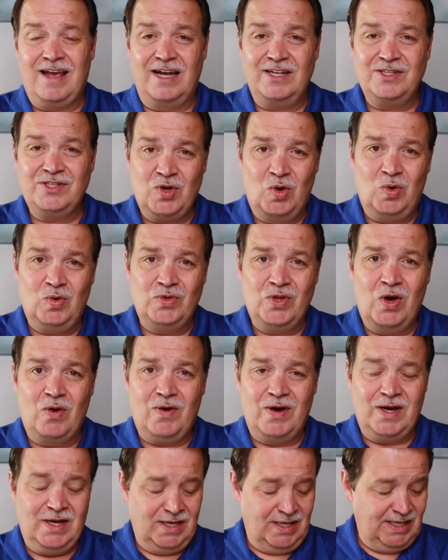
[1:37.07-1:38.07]
told
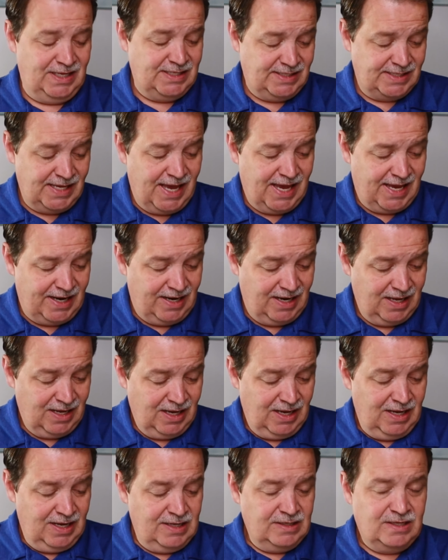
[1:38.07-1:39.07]
Noah, he said,
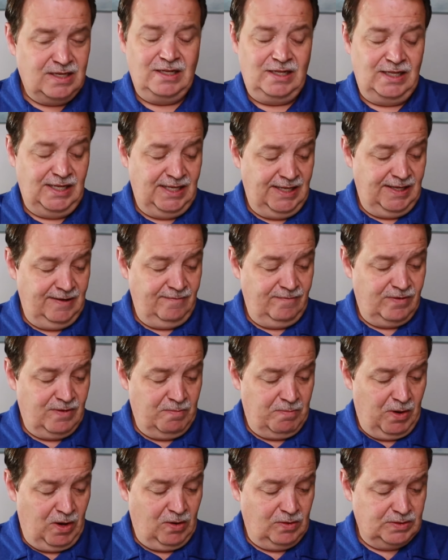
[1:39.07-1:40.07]
to leave the
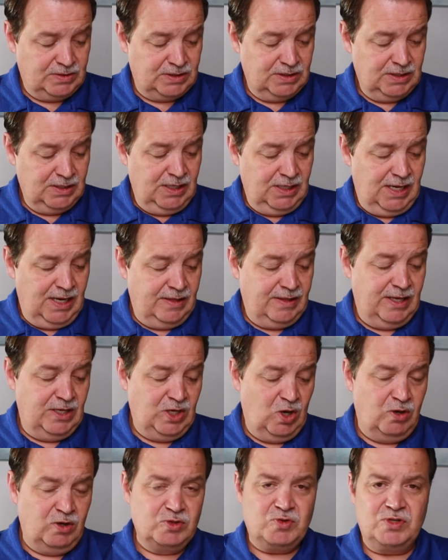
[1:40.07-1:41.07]
boat. And then
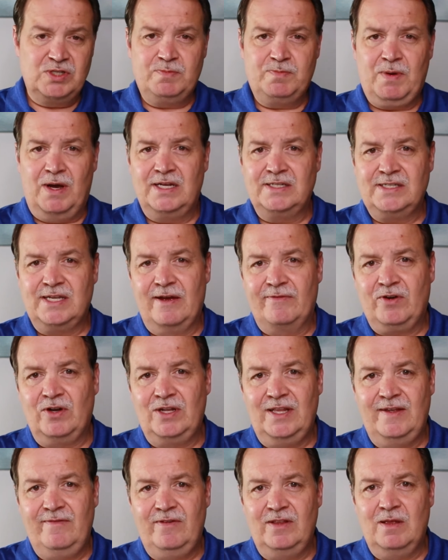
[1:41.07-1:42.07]
Noah's response after
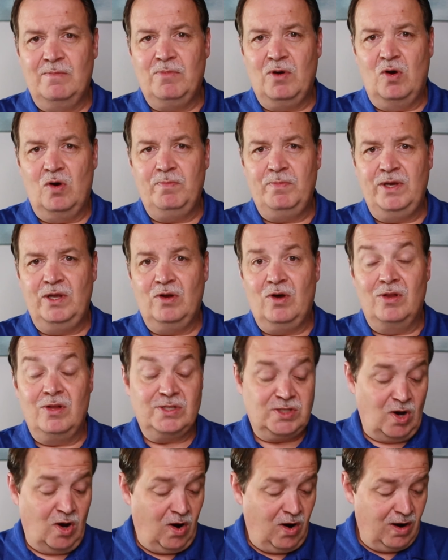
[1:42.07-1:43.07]
leaving the boat, being on this
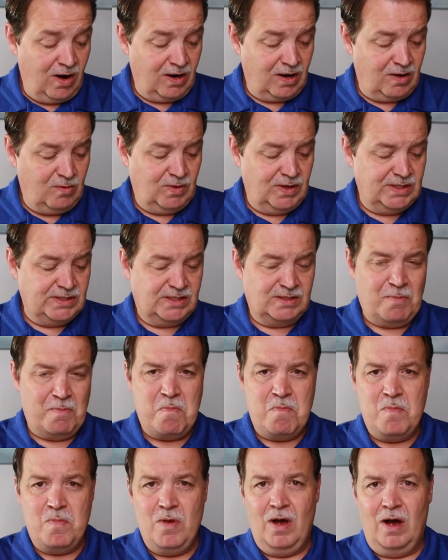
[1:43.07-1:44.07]
ark, was to
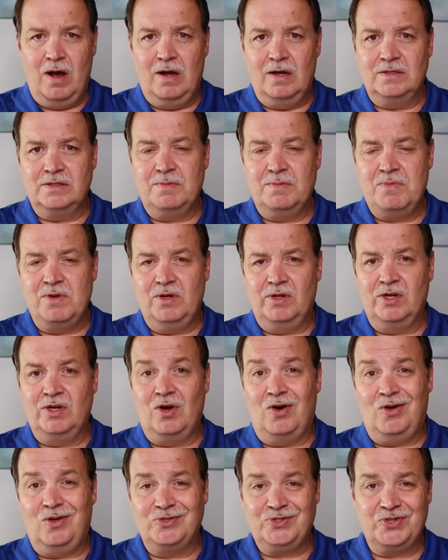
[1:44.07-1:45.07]
build an
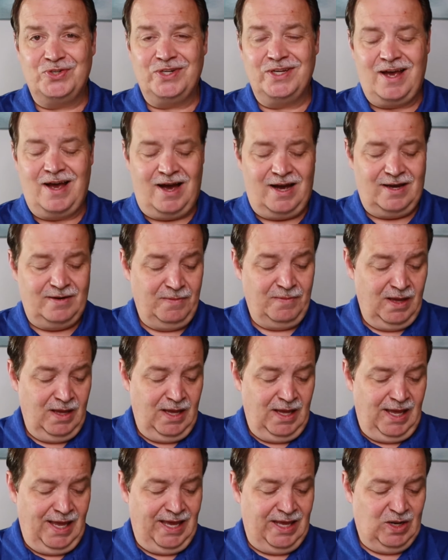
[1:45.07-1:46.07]
altar to God
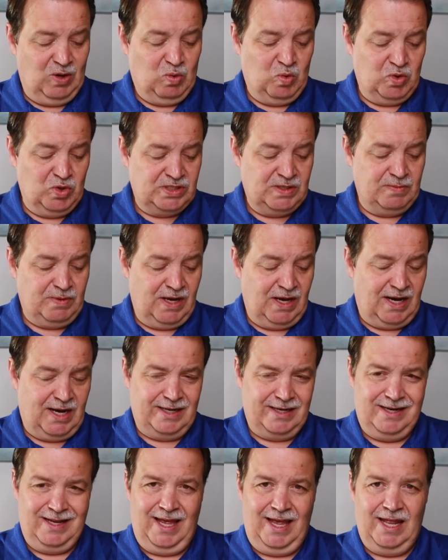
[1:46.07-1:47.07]
and to worship
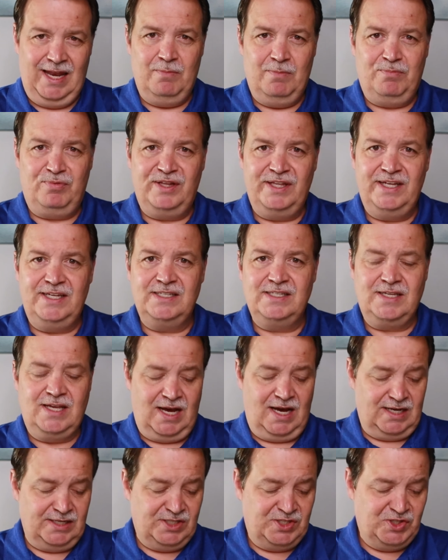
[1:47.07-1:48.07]
God. And it pleased
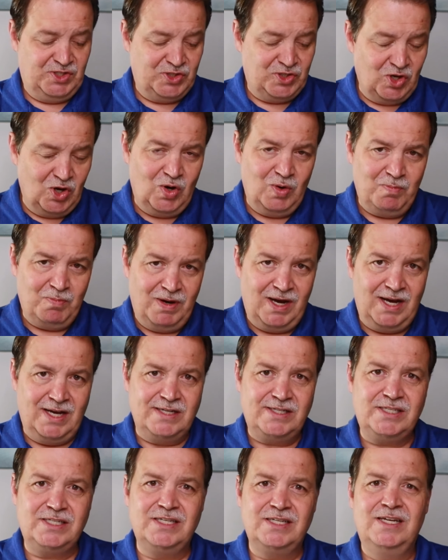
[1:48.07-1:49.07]
God so
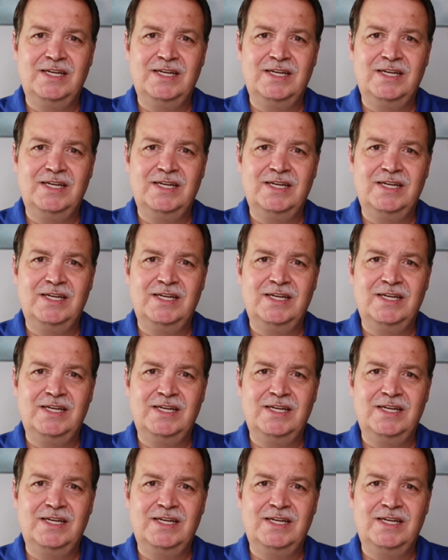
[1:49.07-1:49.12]
much.